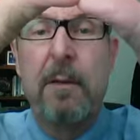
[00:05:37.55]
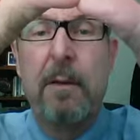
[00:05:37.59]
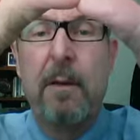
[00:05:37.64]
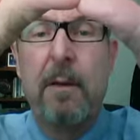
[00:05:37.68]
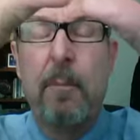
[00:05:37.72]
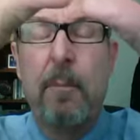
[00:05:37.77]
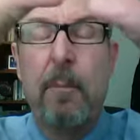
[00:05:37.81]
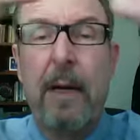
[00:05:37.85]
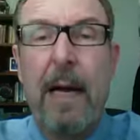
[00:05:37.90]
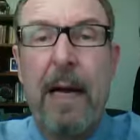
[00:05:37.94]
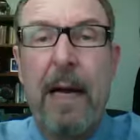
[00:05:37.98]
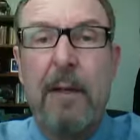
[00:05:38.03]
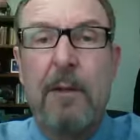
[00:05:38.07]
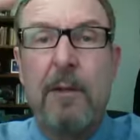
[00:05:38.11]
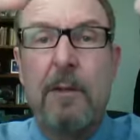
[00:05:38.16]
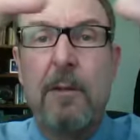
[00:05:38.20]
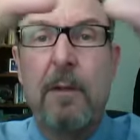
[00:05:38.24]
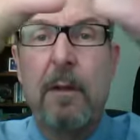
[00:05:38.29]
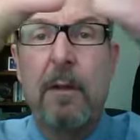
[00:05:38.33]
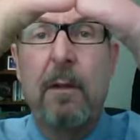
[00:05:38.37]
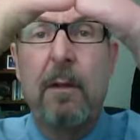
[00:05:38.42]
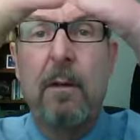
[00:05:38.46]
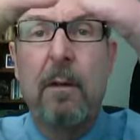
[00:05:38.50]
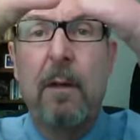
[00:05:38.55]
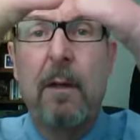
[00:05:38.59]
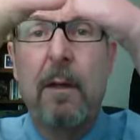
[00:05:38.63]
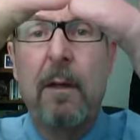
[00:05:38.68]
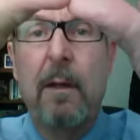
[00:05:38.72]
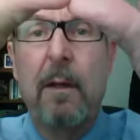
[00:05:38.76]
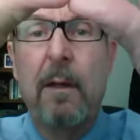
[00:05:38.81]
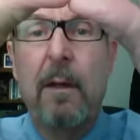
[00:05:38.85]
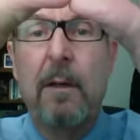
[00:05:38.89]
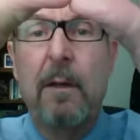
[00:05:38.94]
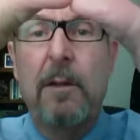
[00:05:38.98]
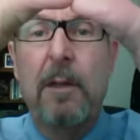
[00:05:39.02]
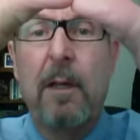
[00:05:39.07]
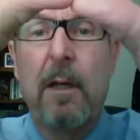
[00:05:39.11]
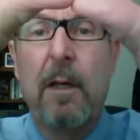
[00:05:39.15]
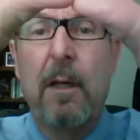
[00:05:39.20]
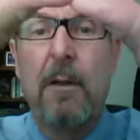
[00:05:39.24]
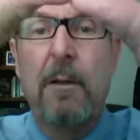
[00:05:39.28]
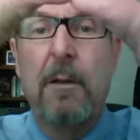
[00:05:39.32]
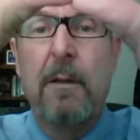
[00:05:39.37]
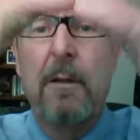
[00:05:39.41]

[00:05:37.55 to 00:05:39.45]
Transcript: or the pastor in a church,